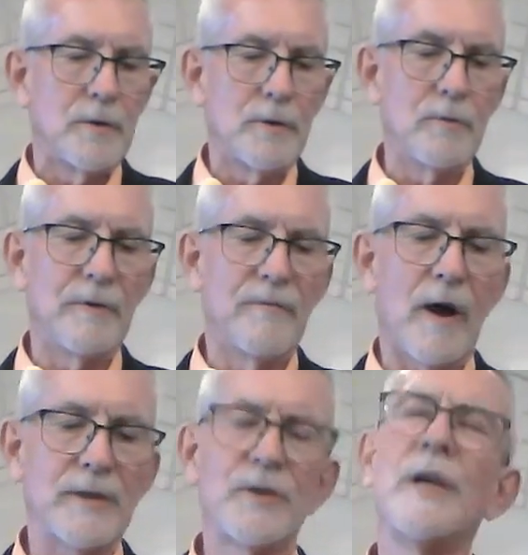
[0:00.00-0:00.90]
you
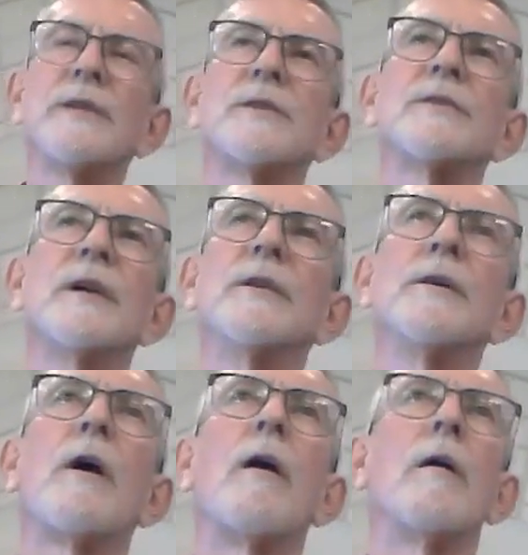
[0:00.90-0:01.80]
invite Jesus into
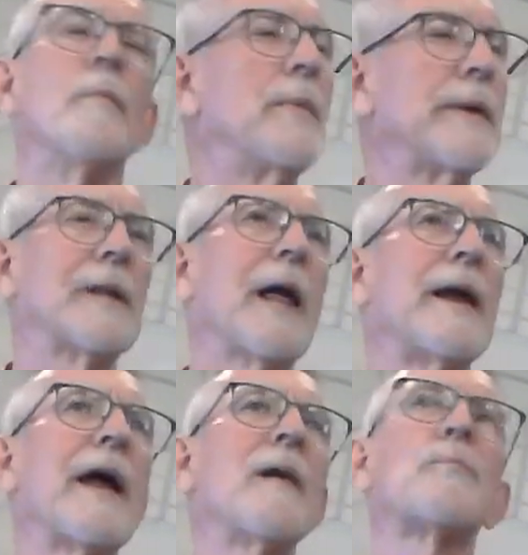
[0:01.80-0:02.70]
your heart. We'll be glad
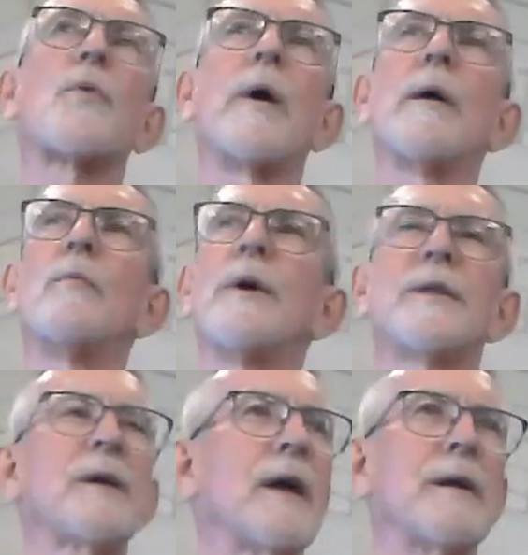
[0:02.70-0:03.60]
to have prayer
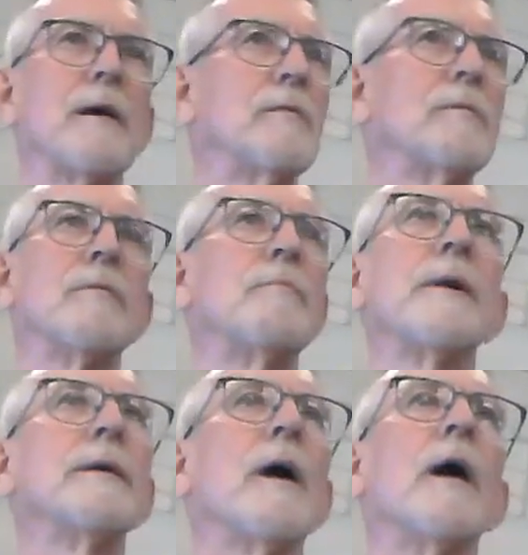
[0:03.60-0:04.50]
with you. I know there'll
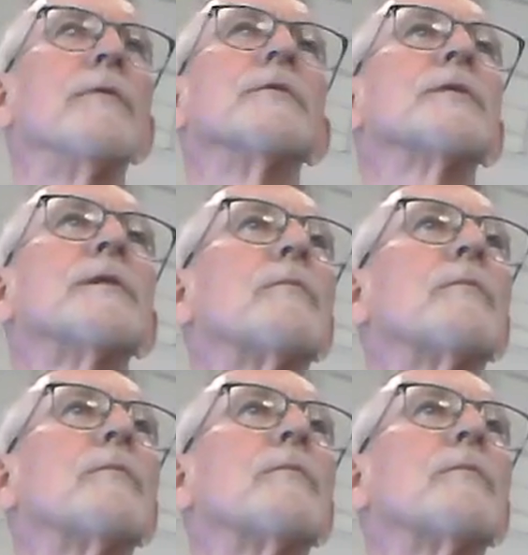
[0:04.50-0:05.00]
be others in the